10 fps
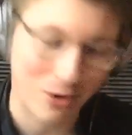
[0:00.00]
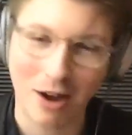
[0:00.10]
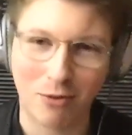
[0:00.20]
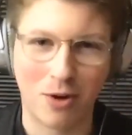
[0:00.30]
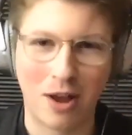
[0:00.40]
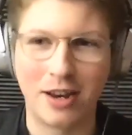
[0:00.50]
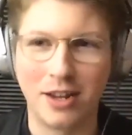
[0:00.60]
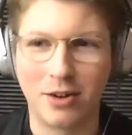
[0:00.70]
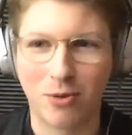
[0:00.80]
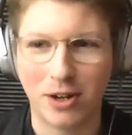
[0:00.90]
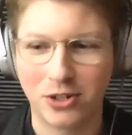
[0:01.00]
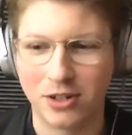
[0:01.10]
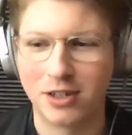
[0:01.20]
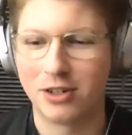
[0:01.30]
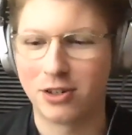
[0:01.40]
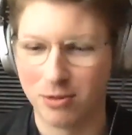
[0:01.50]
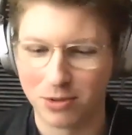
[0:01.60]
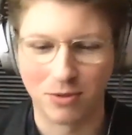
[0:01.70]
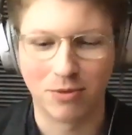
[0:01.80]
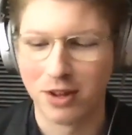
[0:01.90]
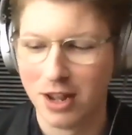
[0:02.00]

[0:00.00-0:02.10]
have any questions in terms of